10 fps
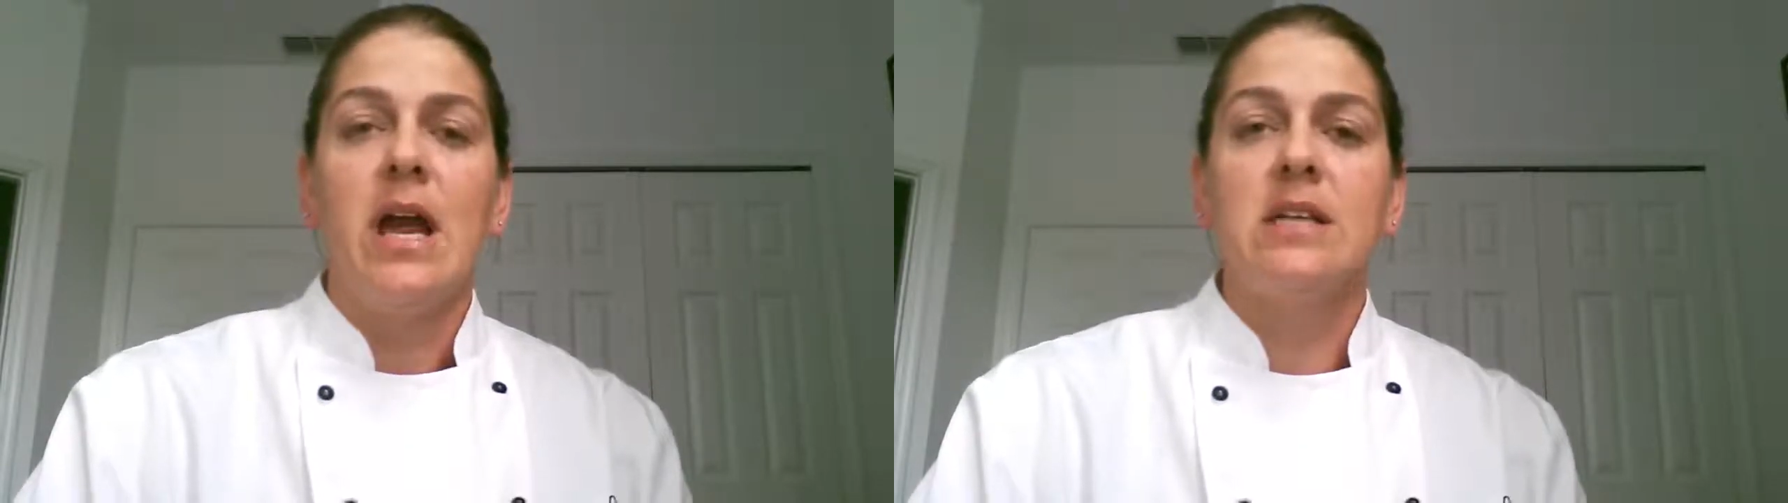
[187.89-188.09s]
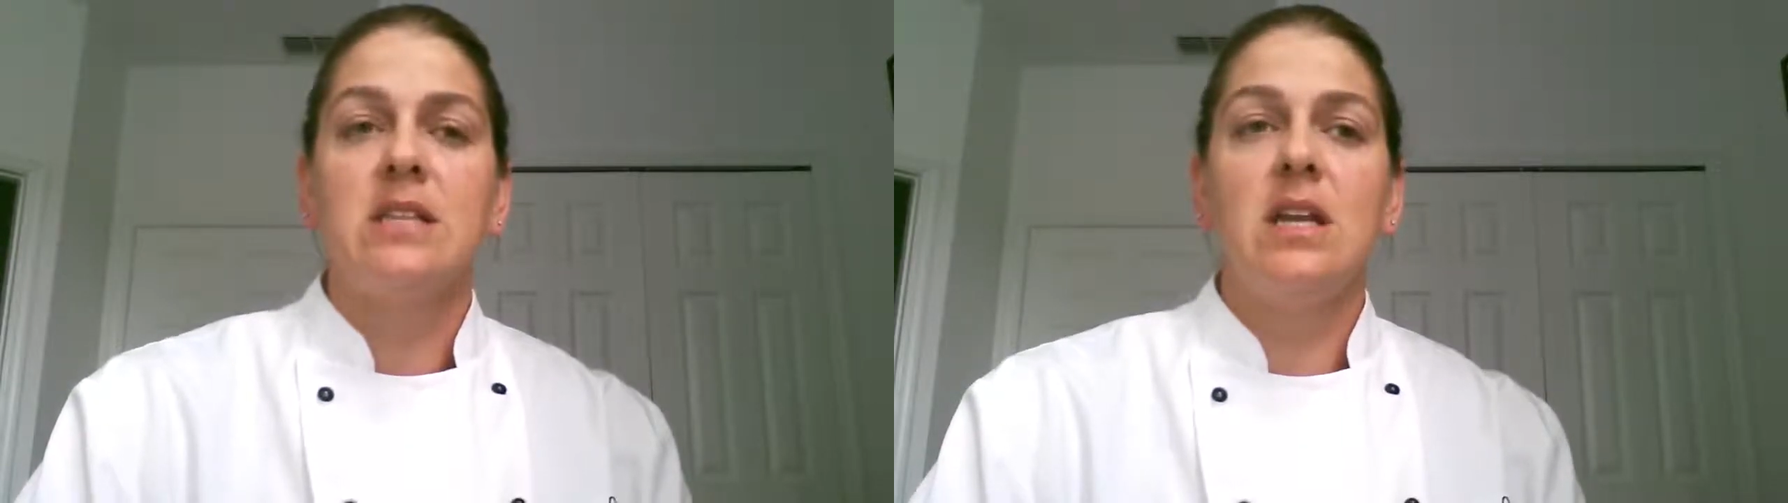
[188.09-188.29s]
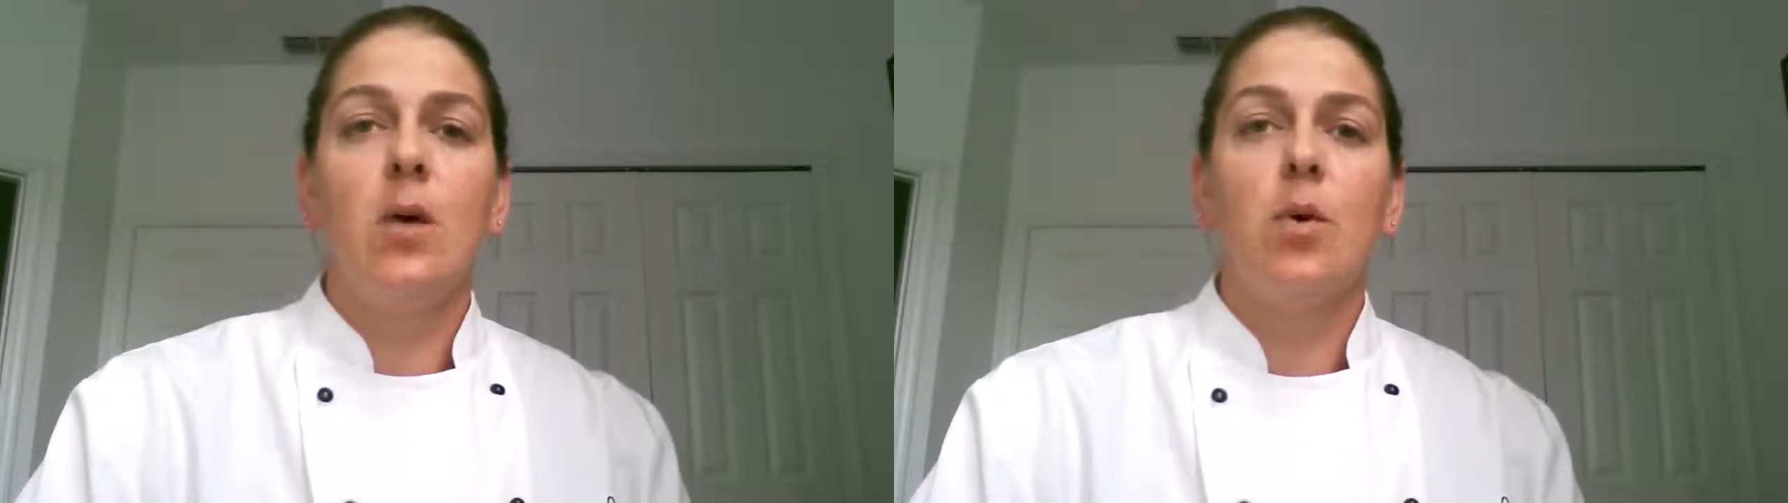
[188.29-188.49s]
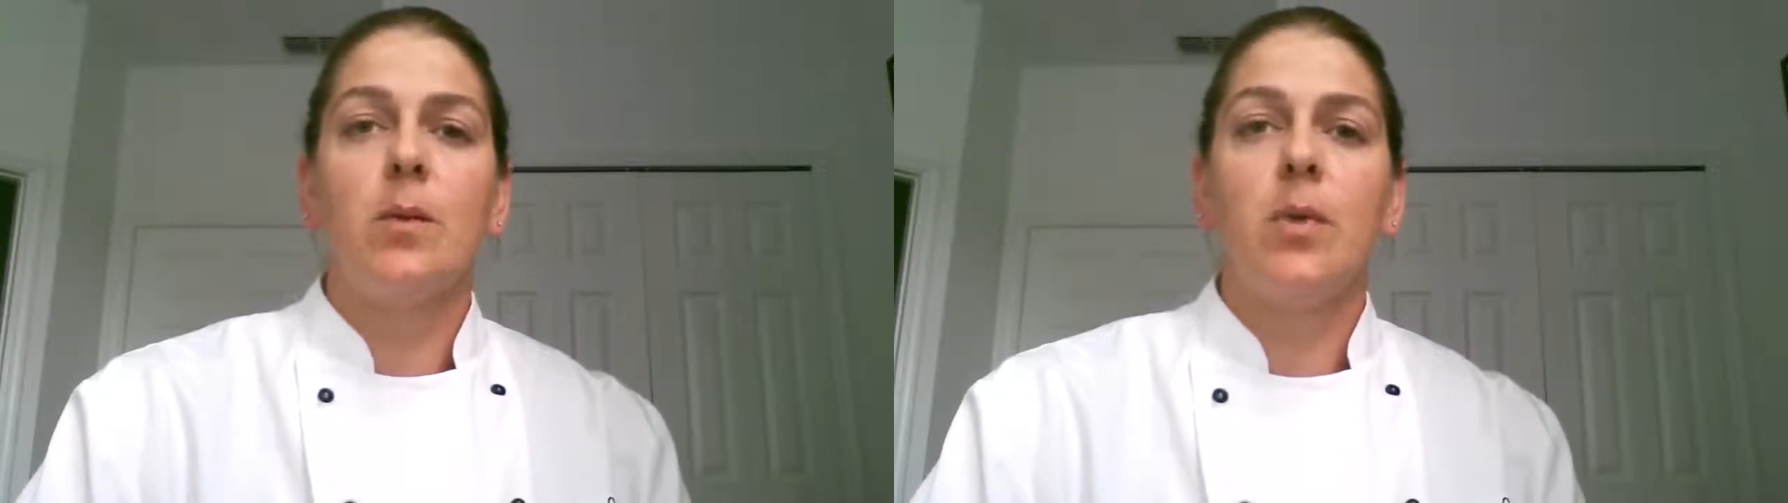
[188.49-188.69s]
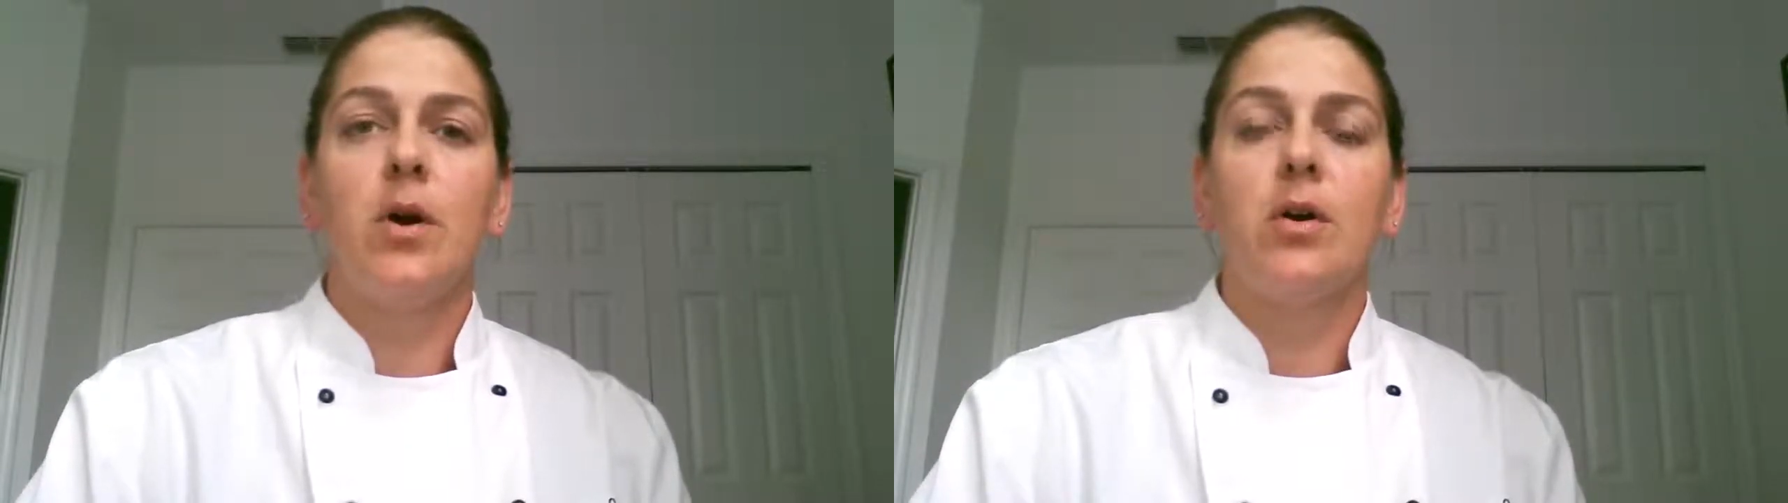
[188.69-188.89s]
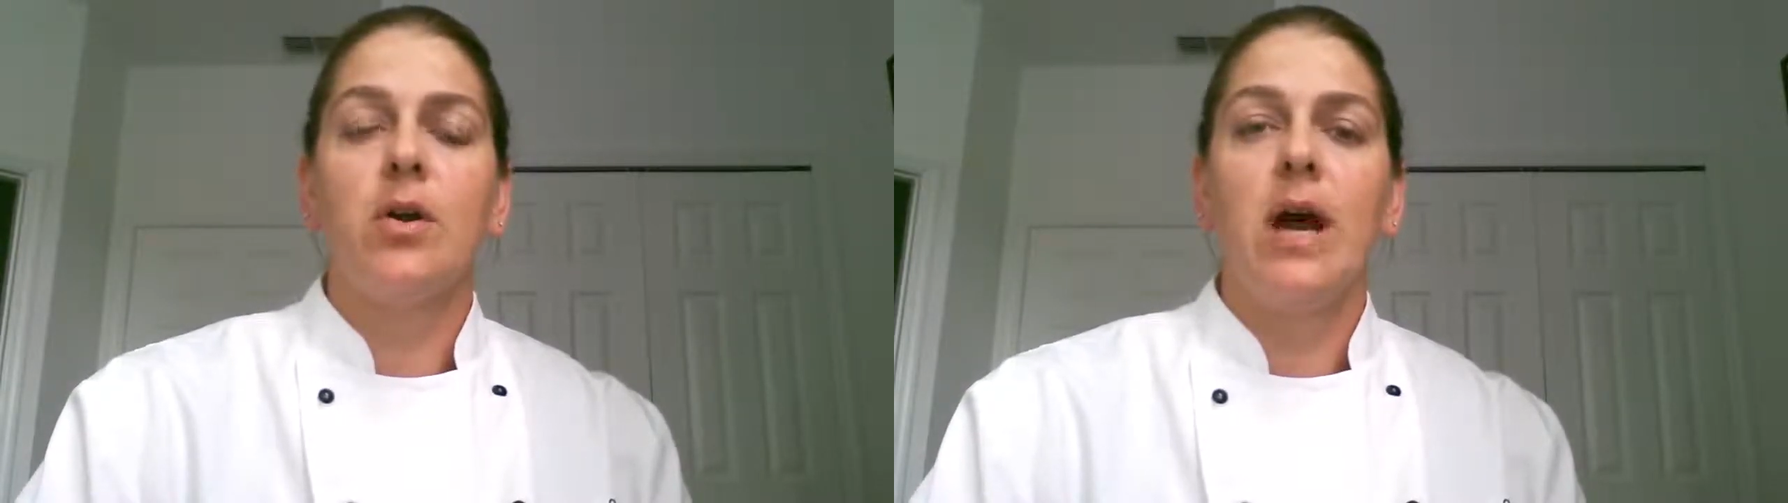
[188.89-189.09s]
As a network marketer,